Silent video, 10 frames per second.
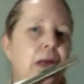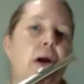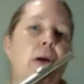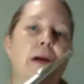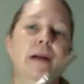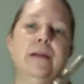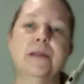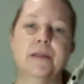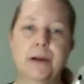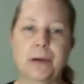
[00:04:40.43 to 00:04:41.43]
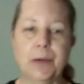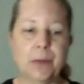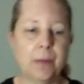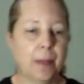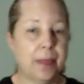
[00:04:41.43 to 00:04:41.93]
All right,
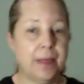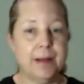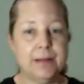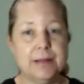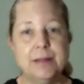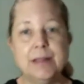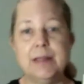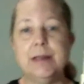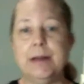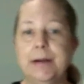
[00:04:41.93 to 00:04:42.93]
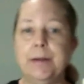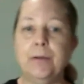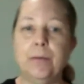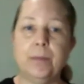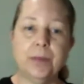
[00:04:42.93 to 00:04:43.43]
so that's the
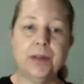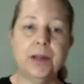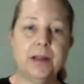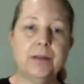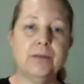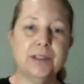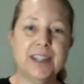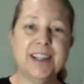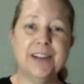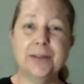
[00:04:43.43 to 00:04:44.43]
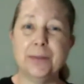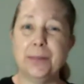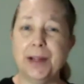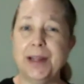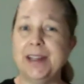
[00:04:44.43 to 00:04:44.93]
thing that will take your
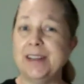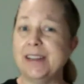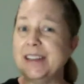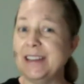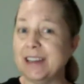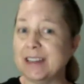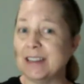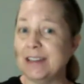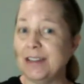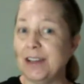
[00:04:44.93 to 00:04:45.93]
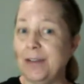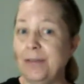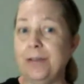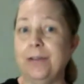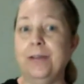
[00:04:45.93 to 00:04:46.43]
playing to the next
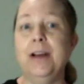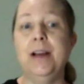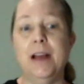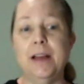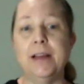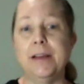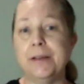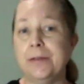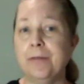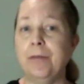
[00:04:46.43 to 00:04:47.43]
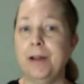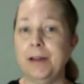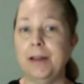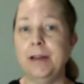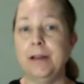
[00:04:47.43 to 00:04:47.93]
level and get you
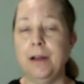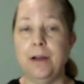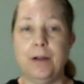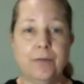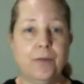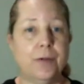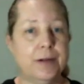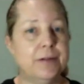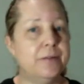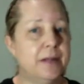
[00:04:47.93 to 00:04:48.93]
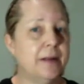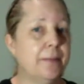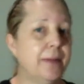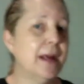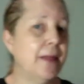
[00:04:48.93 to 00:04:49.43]
ready for
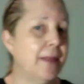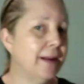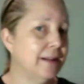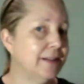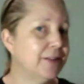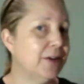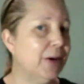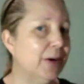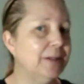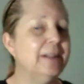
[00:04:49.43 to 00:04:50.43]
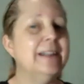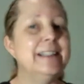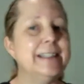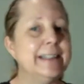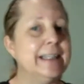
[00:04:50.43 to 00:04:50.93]
intermediate band. That is called
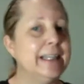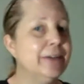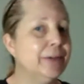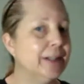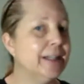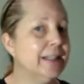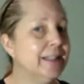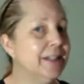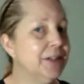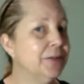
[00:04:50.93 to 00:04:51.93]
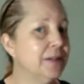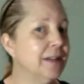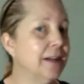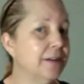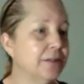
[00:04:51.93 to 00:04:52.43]
tonguing on a continuous
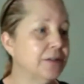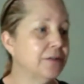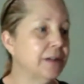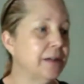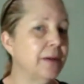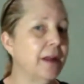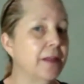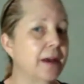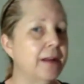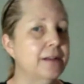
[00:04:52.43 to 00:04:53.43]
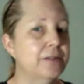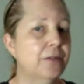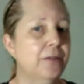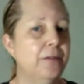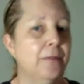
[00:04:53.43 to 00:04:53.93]
airstream, and that is
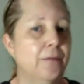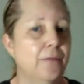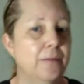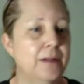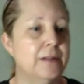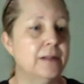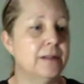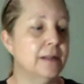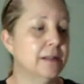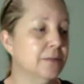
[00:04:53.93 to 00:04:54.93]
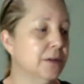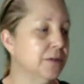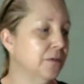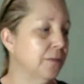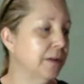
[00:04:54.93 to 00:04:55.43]
on the performance assessment
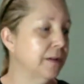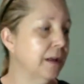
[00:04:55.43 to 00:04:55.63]
rubric.